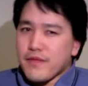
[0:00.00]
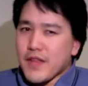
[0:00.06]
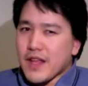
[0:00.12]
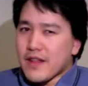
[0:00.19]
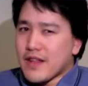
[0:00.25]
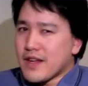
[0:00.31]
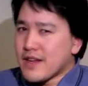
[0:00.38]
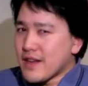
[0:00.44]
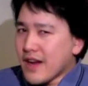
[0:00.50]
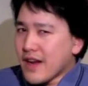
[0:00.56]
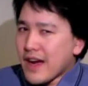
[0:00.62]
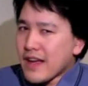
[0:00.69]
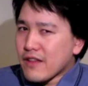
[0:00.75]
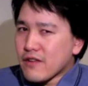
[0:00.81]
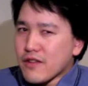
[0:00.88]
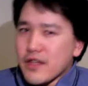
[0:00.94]
that
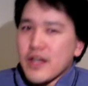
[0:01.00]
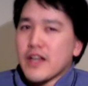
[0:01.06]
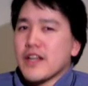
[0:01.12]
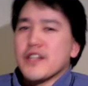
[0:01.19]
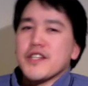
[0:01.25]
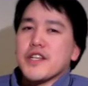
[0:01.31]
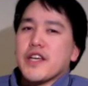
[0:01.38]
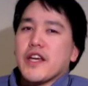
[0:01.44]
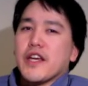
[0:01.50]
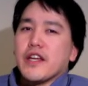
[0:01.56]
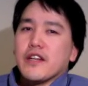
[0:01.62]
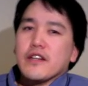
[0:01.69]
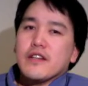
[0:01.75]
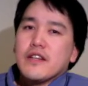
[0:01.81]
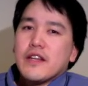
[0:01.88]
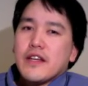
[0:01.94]
neither the
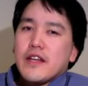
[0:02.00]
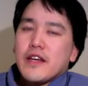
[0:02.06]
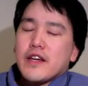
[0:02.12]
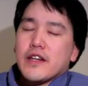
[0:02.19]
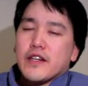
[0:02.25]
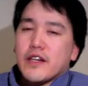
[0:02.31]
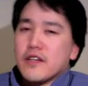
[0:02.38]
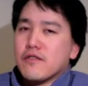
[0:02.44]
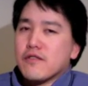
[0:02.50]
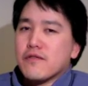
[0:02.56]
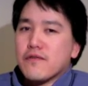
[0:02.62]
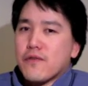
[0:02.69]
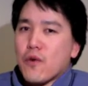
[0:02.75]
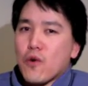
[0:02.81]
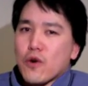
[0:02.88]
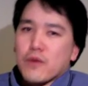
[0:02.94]
uneducated and
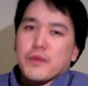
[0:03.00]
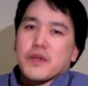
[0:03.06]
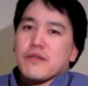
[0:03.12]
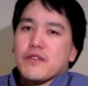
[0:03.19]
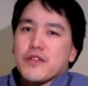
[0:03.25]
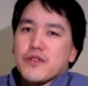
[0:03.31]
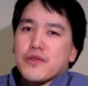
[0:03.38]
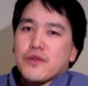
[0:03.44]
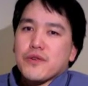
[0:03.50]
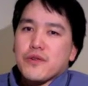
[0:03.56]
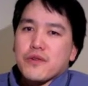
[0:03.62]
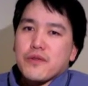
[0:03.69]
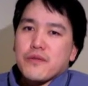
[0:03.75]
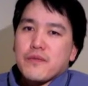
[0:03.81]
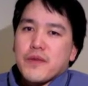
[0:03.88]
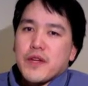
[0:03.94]
uninformed of the
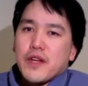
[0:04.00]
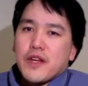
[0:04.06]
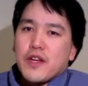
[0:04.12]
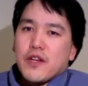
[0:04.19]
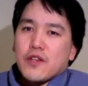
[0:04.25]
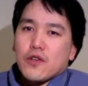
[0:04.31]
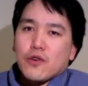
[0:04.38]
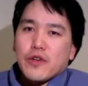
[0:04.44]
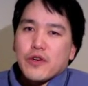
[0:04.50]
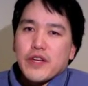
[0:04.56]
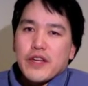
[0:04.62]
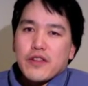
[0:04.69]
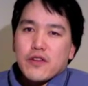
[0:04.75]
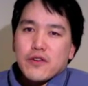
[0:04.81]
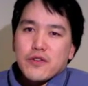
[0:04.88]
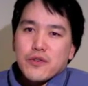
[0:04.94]
truth, nor
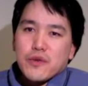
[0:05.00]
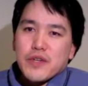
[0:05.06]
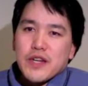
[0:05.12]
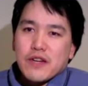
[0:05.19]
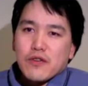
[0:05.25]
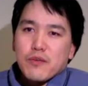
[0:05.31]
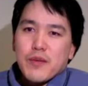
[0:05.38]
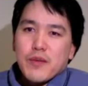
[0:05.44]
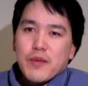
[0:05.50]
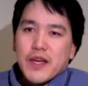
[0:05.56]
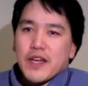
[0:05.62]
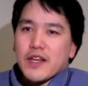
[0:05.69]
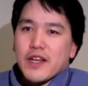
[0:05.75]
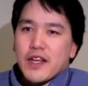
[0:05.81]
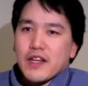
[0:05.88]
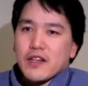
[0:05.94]
yet those who never make
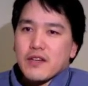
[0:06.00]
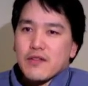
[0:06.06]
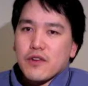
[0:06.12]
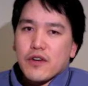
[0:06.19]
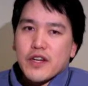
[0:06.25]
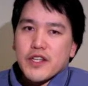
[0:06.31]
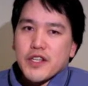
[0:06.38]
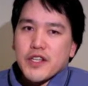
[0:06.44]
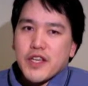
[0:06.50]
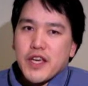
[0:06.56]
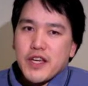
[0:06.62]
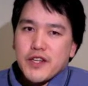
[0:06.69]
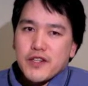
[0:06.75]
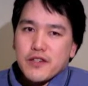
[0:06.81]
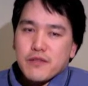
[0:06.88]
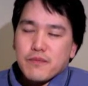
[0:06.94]
an end of their
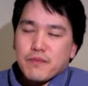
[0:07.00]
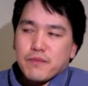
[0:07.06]
education,